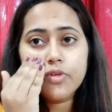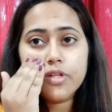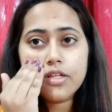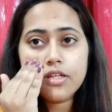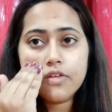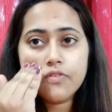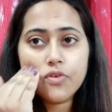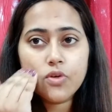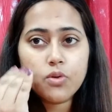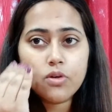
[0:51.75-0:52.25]
will
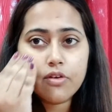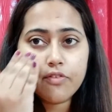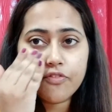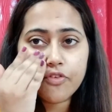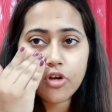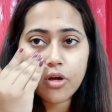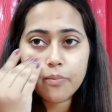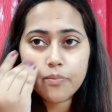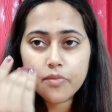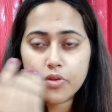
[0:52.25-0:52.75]
give you a
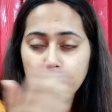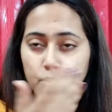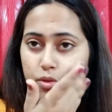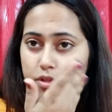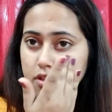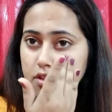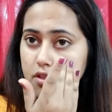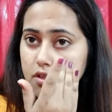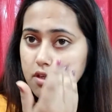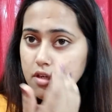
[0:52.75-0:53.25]
from the
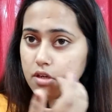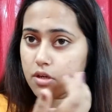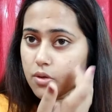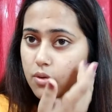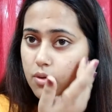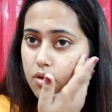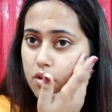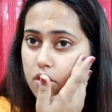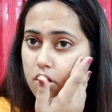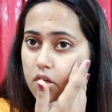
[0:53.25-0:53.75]
within
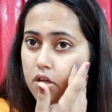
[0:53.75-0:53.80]
glow,